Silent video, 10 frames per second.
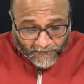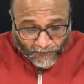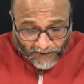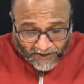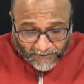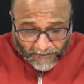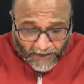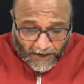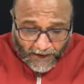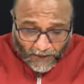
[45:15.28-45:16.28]
For him,
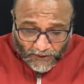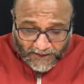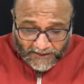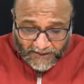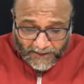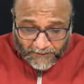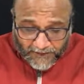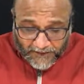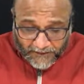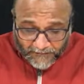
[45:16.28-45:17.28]
how can there
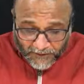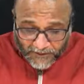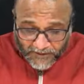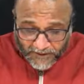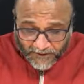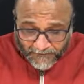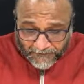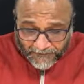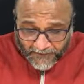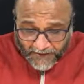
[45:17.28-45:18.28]
be nivritti
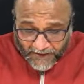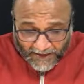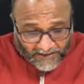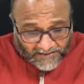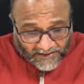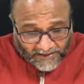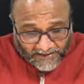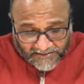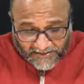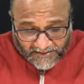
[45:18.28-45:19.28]
as he
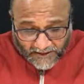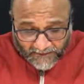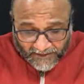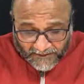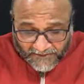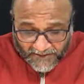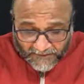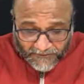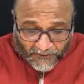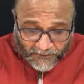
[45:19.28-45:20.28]
has discovered
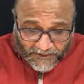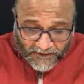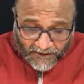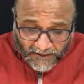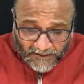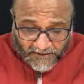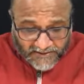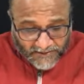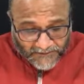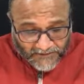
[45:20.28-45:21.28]
himself to be the
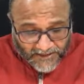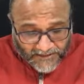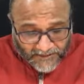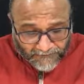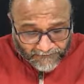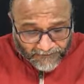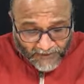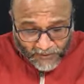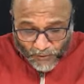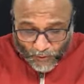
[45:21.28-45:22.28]
substratum?
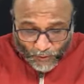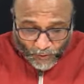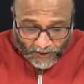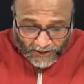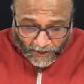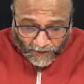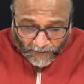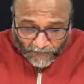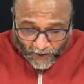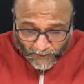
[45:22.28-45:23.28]
So only out
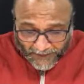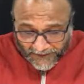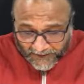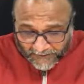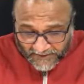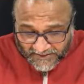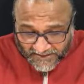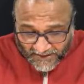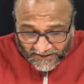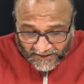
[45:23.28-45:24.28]
of formality we
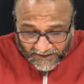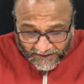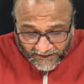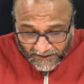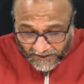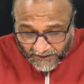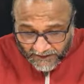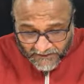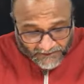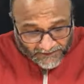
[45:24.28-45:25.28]
say he
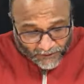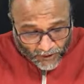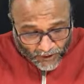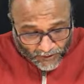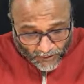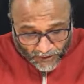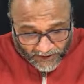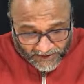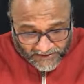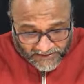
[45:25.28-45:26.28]
is withdrawn or
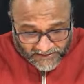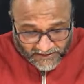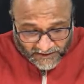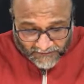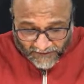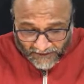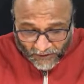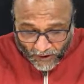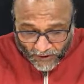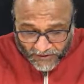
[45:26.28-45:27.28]
else he
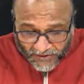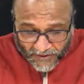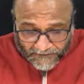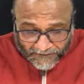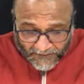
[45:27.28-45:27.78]
withdraws